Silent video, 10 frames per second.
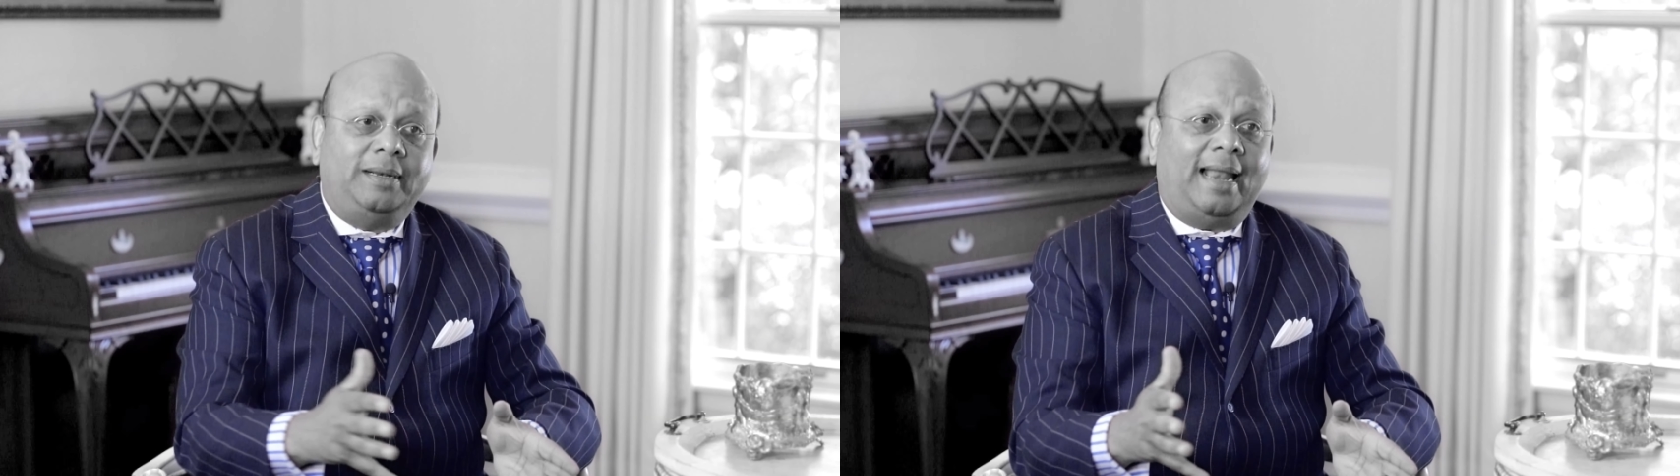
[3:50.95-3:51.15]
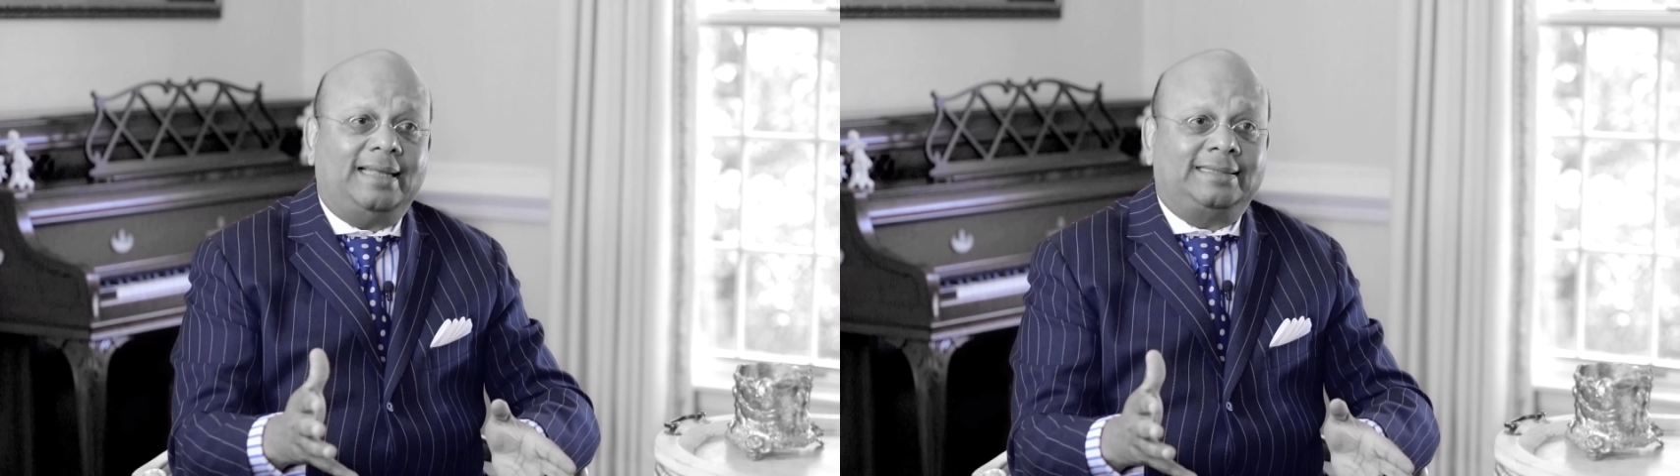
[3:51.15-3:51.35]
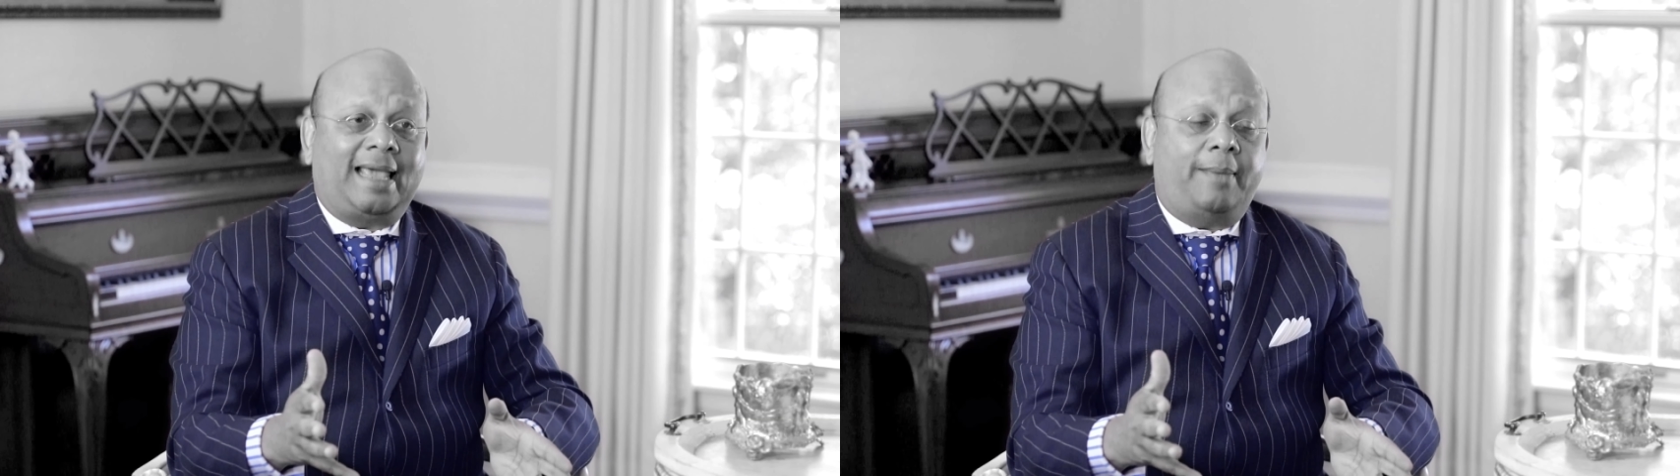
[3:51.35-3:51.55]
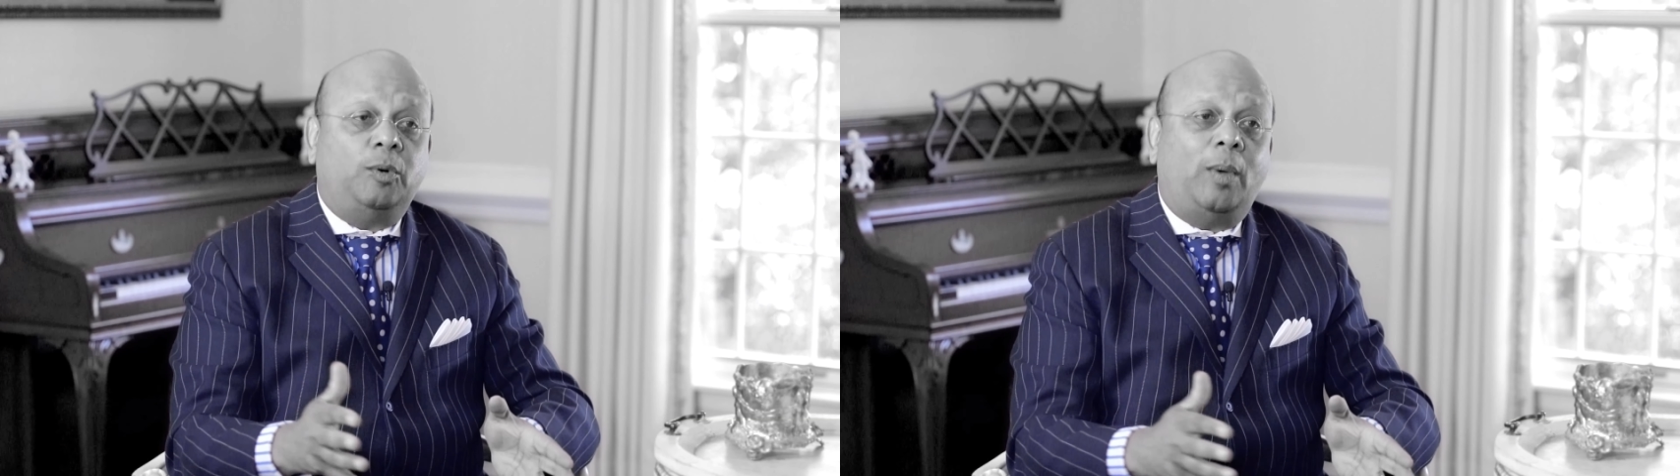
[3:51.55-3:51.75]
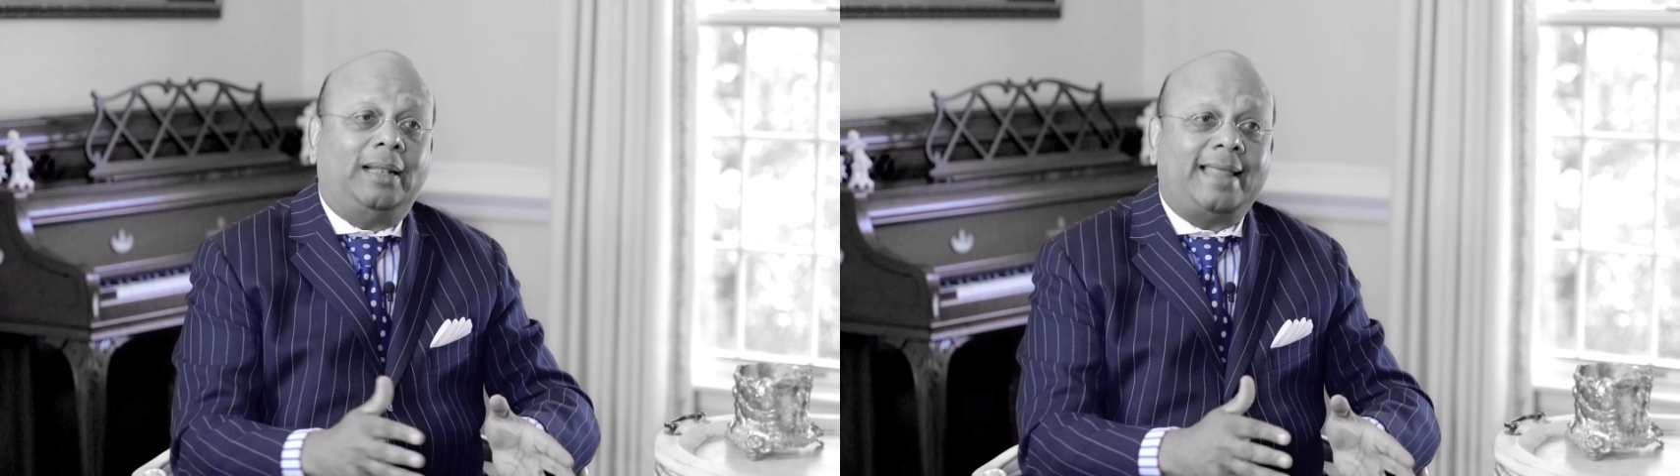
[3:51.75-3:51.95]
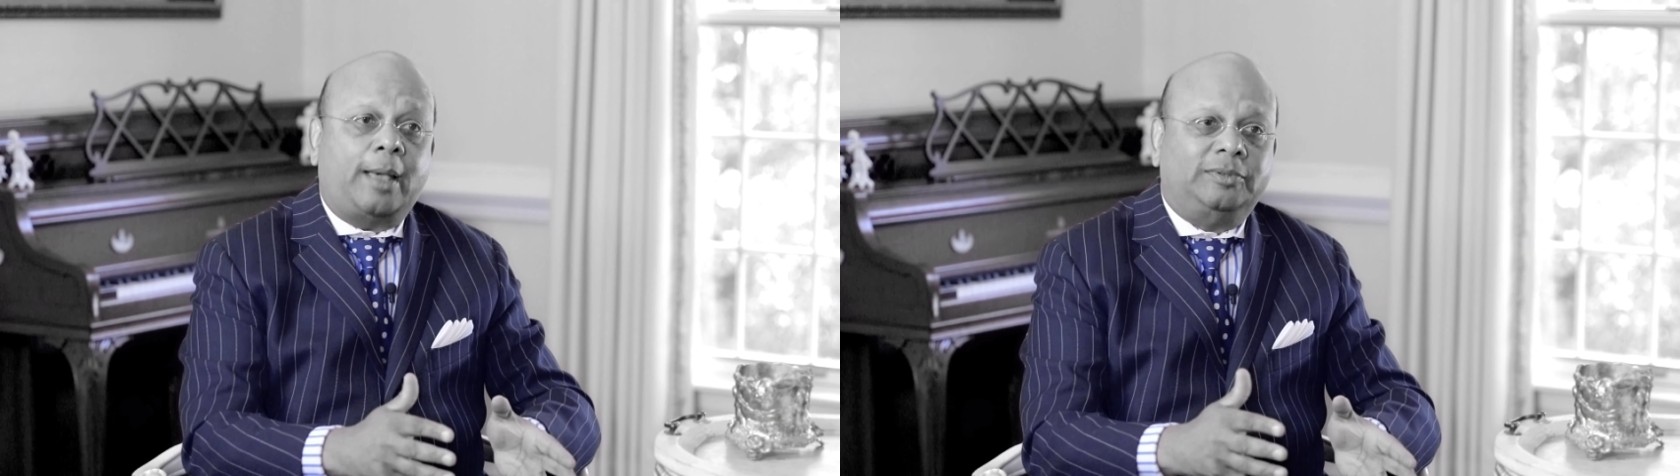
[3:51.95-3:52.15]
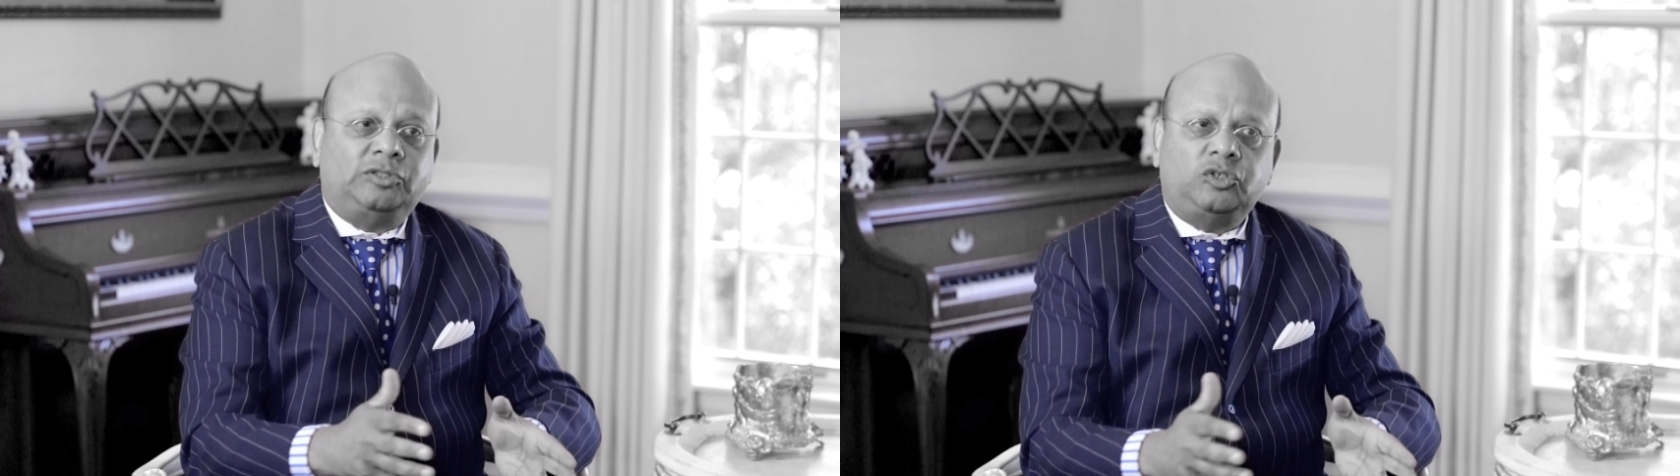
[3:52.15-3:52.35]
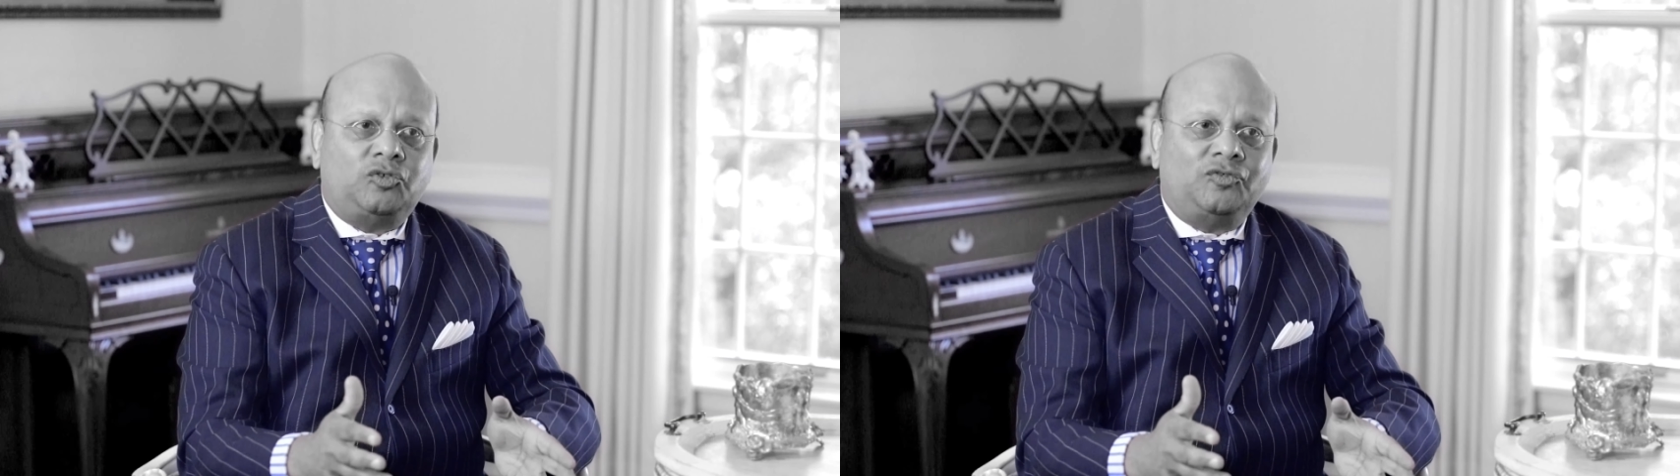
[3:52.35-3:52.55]
landscape and wealth
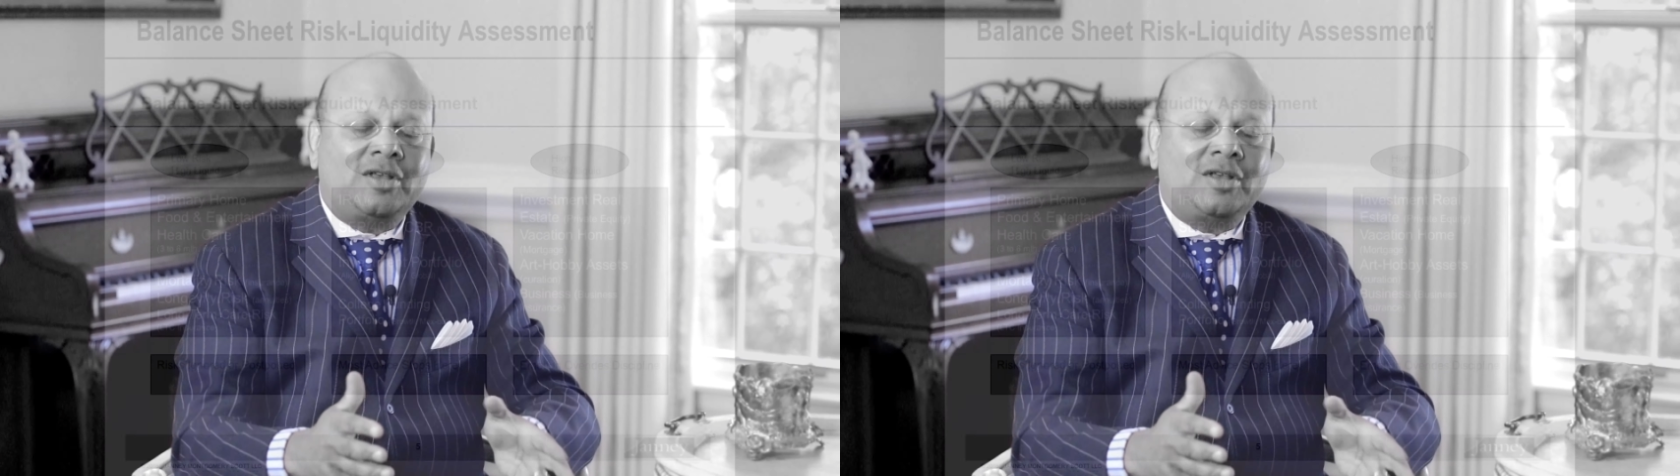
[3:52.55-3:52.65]
acquisitions.